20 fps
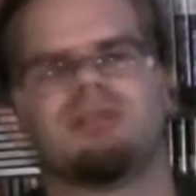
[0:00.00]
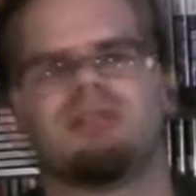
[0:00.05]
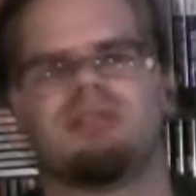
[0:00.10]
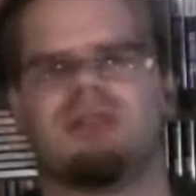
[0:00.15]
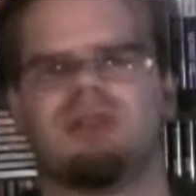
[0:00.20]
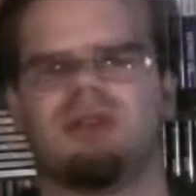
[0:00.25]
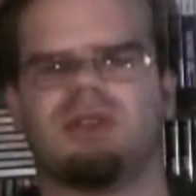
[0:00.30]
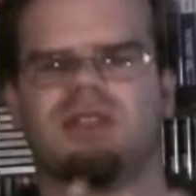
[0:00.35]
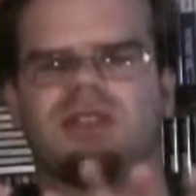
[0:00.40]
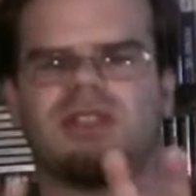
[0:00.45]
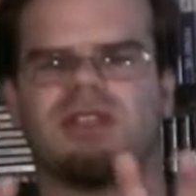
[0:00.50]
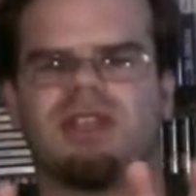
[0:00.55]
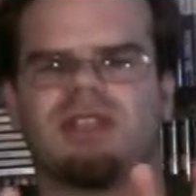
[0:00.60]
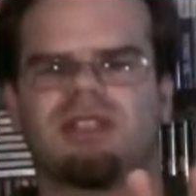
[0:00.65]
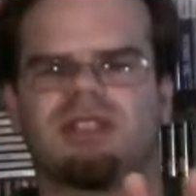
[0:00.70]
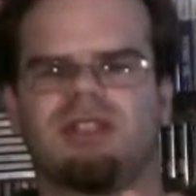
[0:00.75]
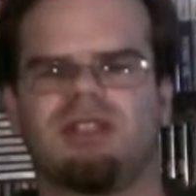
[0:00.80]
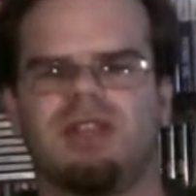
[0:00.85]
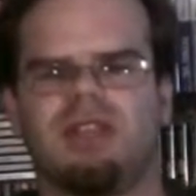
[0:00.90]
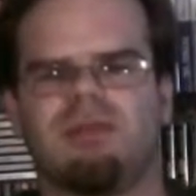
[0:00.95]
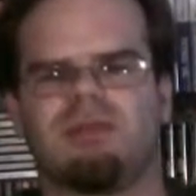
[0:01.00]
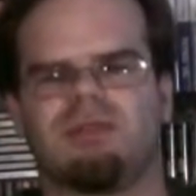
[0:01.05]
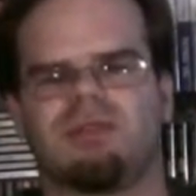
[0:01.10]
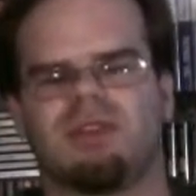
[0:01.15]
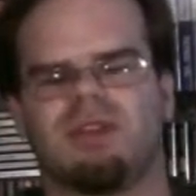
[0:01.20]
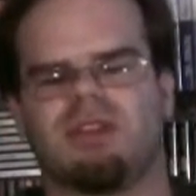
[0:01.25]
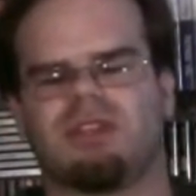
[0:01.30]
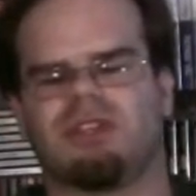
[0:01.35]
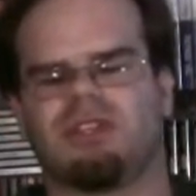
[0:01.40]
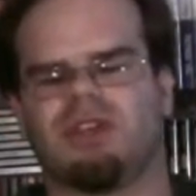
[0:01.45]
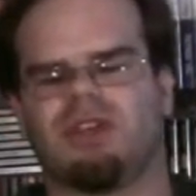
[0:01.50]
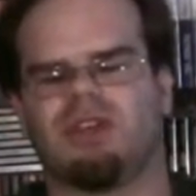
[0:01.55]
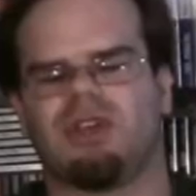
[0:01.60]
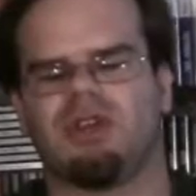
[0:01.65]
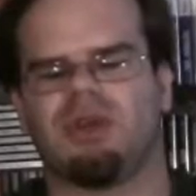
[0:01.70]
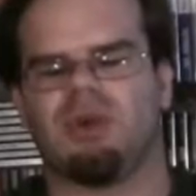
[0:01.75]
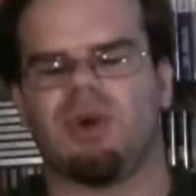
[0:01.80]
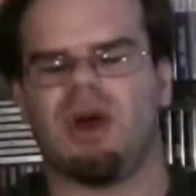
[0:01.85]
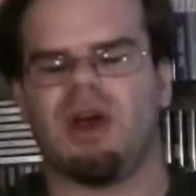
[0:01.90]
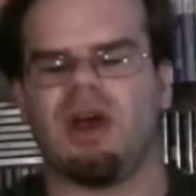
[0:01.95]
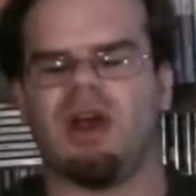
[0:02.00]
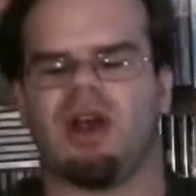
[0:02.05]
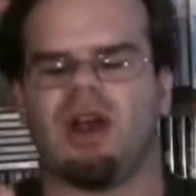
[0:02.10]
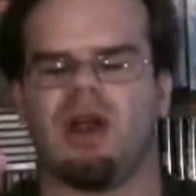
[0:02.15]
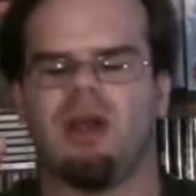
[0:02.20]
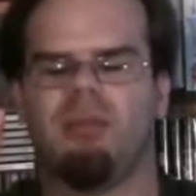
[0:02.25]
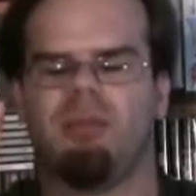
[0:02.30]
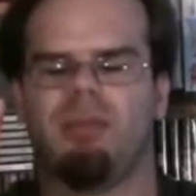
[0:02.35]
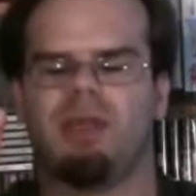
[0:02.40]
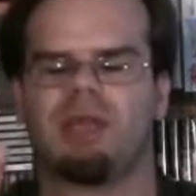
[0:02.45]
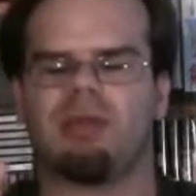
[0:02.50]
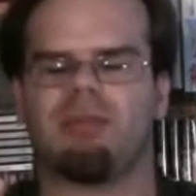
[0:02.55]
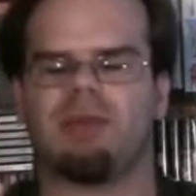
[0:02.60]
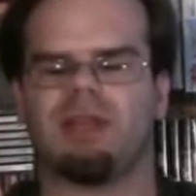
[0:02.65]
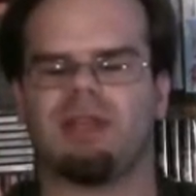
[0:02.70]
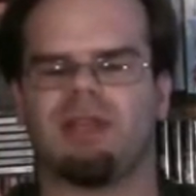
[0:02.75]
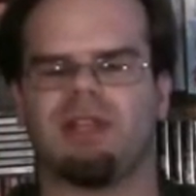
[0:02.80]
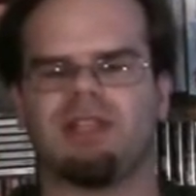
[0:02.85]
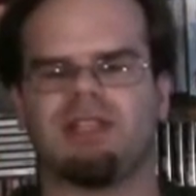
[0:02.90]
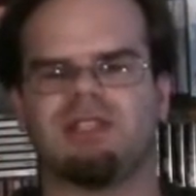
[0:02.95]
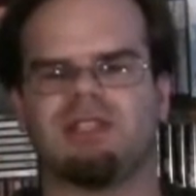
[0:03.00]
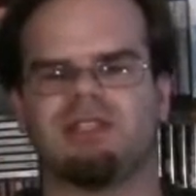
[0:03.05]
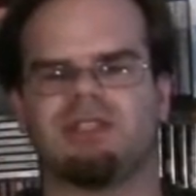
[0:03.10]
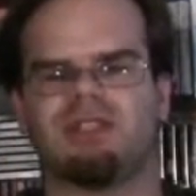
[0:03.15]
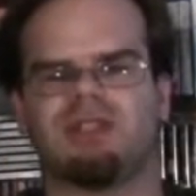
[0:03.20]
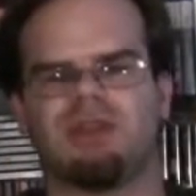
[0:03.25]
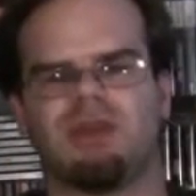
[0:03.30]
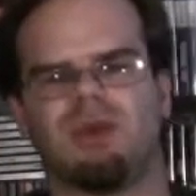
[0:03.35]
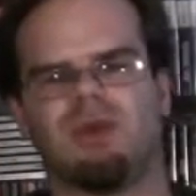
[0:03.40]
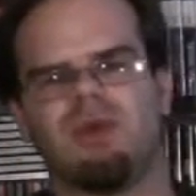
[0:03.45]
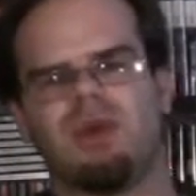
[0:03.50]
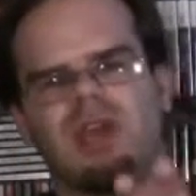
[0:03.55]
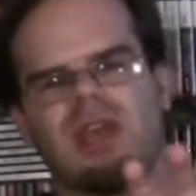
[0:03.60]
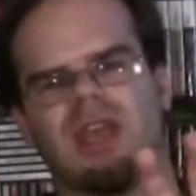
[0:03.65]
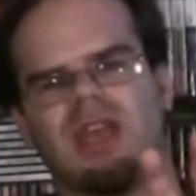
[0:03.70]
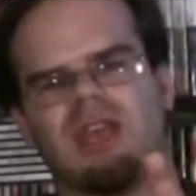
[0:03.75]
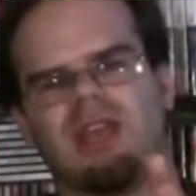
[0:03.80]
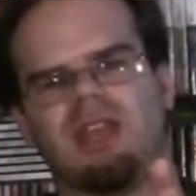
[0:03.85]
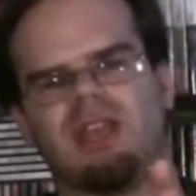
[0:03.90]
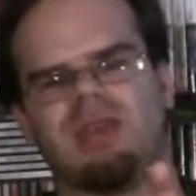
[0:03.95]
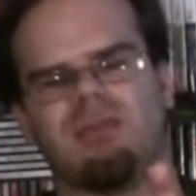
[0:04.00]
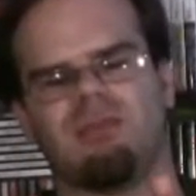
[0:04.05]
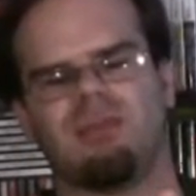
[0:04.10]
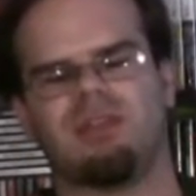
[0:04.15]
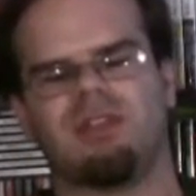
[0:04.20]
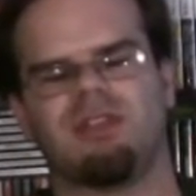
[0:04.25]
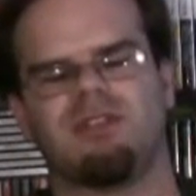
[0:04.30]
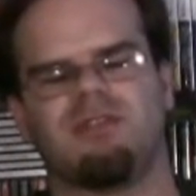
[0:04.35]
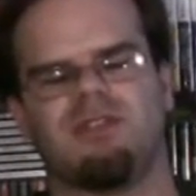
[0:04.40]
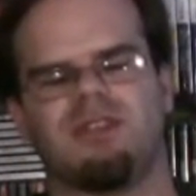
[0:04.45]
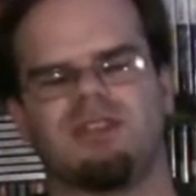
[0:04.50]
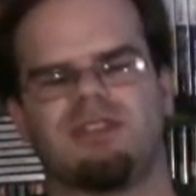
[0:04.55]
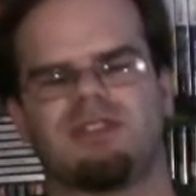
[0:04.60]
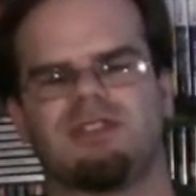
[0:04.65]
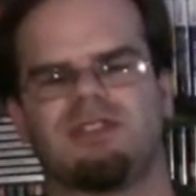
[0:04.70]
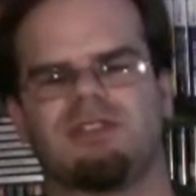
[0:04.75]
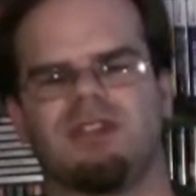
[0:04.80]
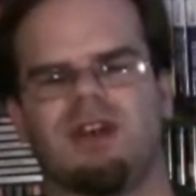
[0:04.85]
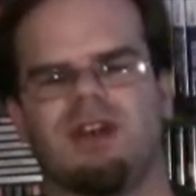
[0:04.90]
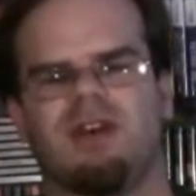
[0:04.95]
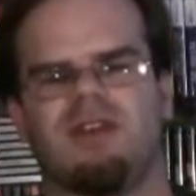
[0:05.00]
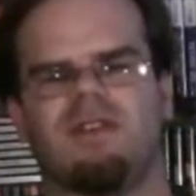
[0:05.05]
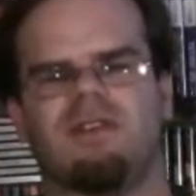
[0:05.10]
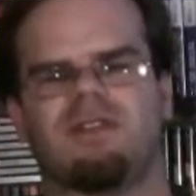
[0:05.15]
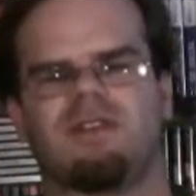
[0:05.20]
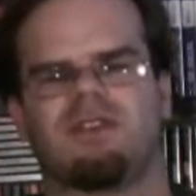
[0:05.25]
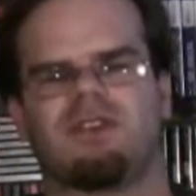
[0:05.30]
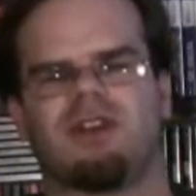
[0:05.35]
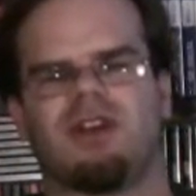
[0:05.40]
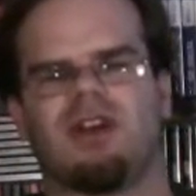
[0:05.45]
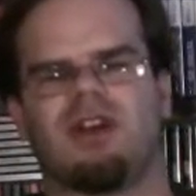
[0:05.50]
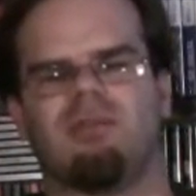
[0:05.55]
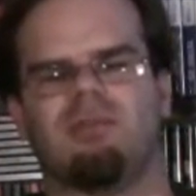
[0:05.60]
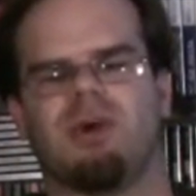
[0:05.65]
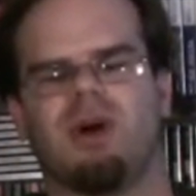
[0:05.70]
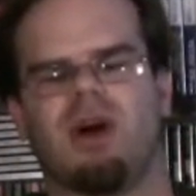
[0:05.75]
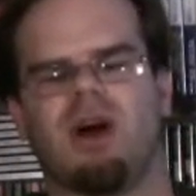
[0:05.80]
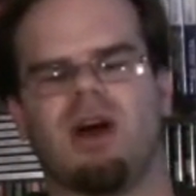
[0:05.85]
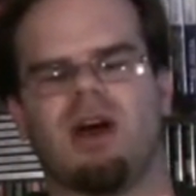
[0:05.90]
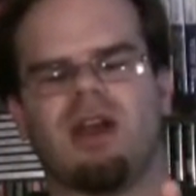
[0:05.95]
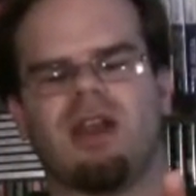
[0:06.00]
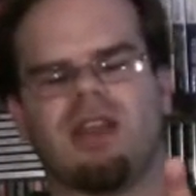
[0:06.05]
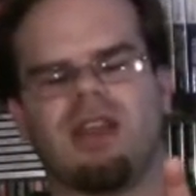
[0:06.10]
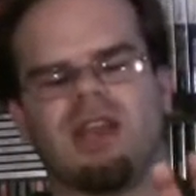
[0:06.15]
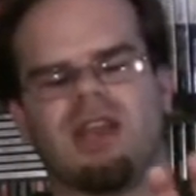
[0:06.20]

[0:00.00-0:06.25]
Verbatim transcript: So the next two games I'm going to show you are Mega Man Legends 2 and The Misadventures of Tron Bonne.